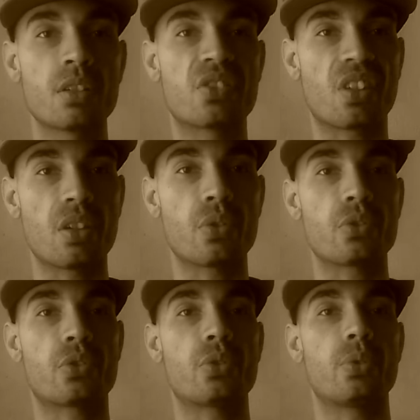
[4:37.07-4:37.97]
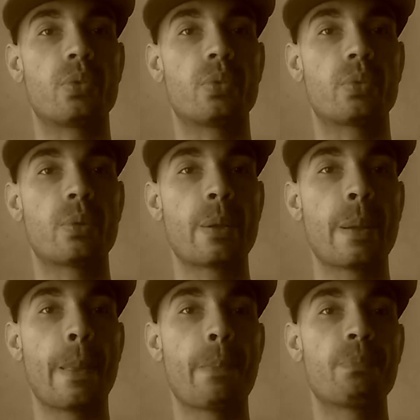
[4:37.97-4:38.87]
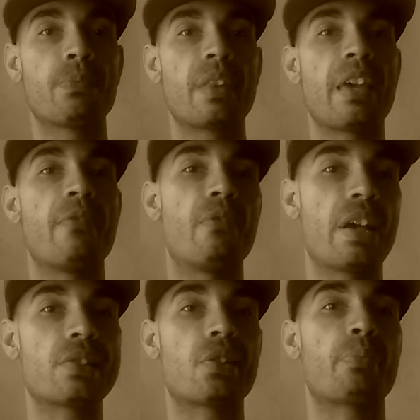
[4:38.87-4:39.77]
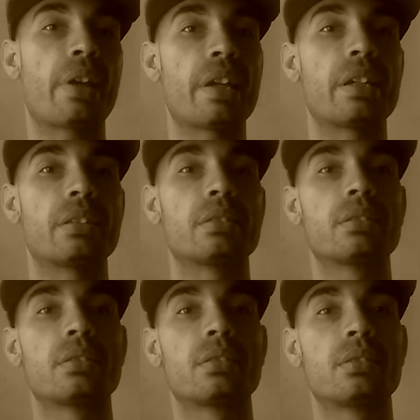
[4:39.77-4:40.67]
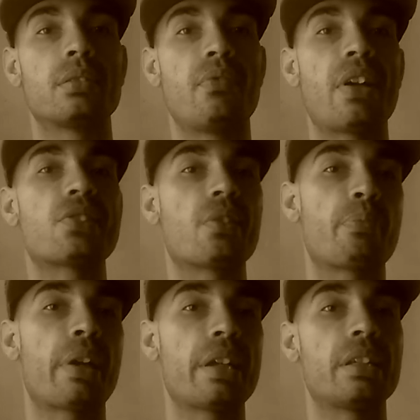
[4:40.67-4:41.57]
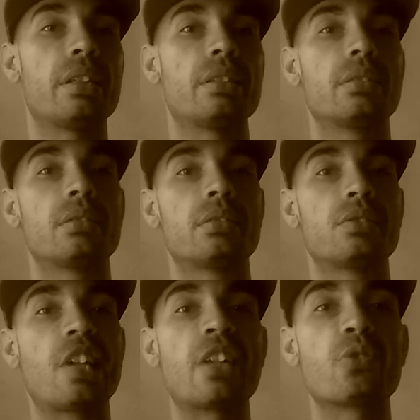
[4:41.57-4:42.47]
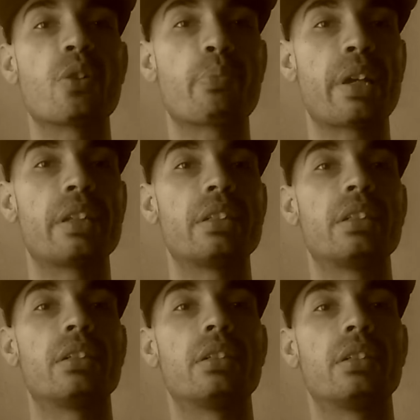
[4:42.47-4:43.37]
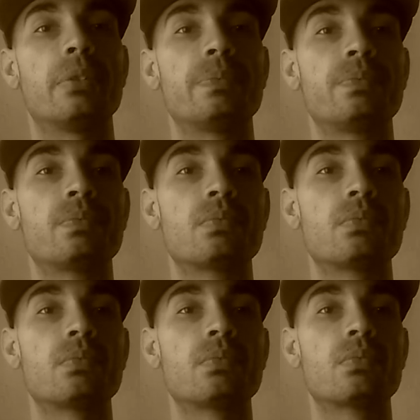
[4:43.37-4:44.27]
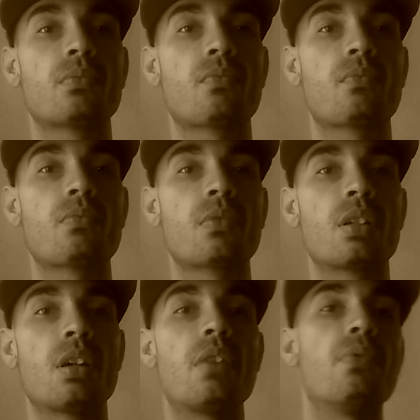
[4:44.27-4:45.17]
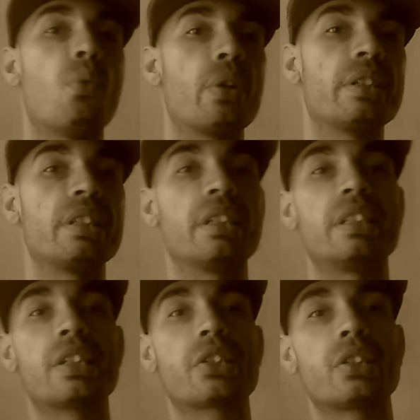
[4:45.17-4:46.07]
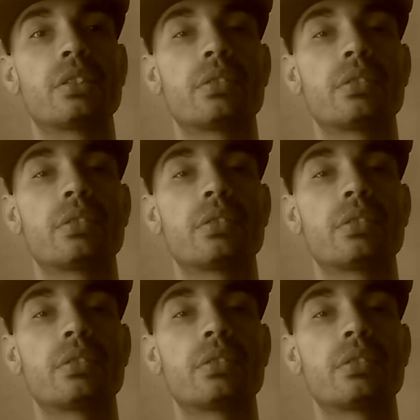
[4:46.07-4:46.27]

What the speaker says: skills to invest your pain and channel your pain and avoid the addiction.